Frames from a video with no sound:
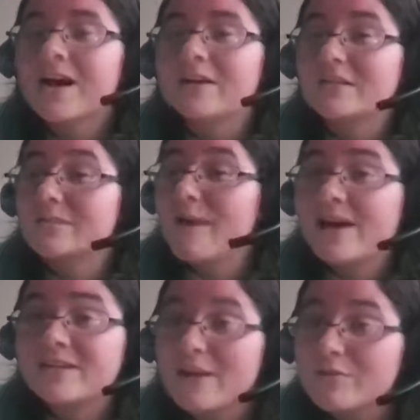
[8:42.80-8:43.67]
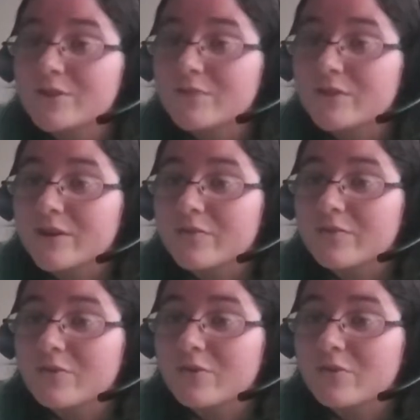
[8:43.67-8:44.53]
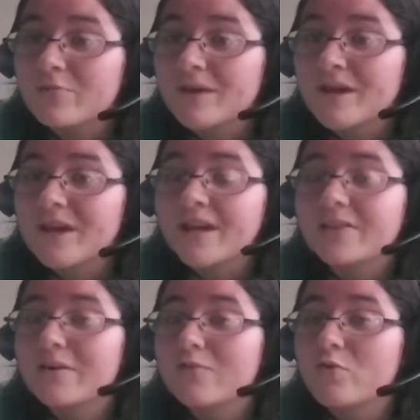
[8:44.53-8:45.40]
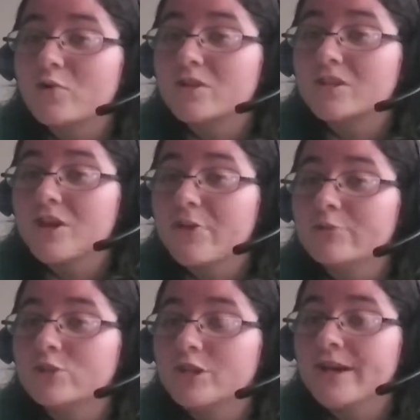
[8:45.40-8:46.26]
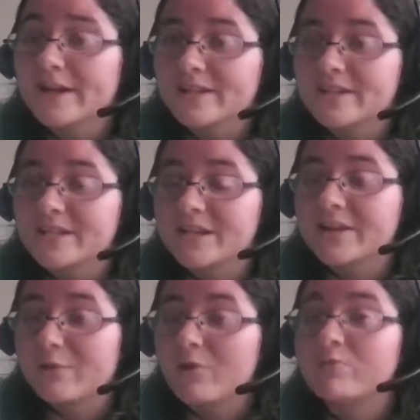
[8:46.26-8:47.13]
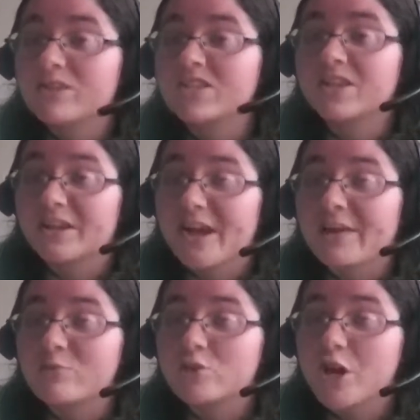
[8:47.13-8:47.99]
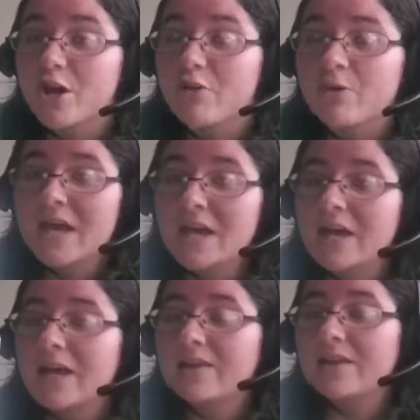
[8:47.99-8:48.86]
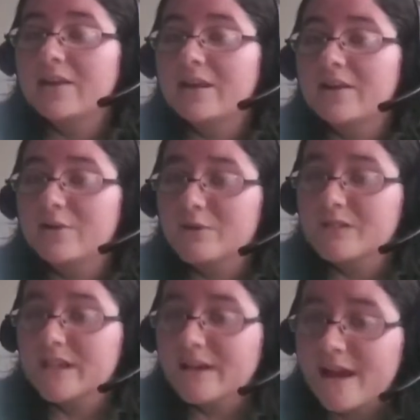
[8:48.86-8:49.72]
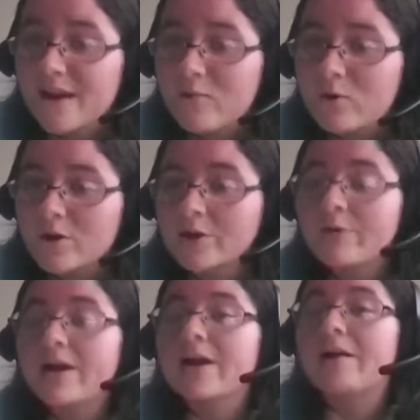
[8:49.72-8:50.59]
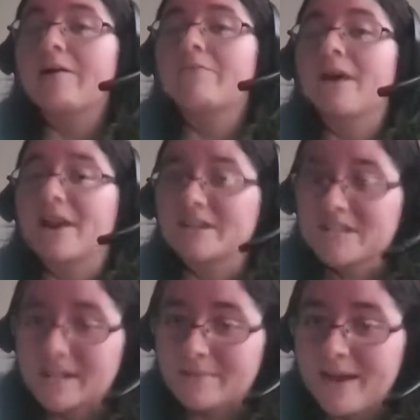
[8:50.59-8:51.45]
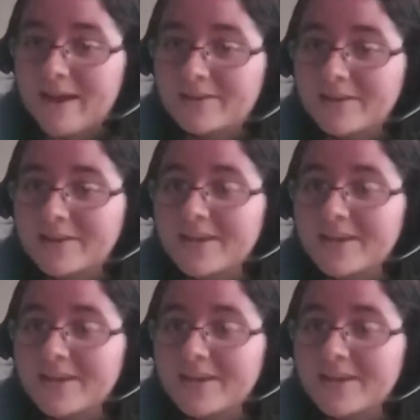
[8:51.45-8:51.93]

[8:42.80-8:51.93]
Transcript: uh, smackdown was over there for a little bit and then of course the og nxt like when it was still a game show and then on USA Network, you have NXT Mainland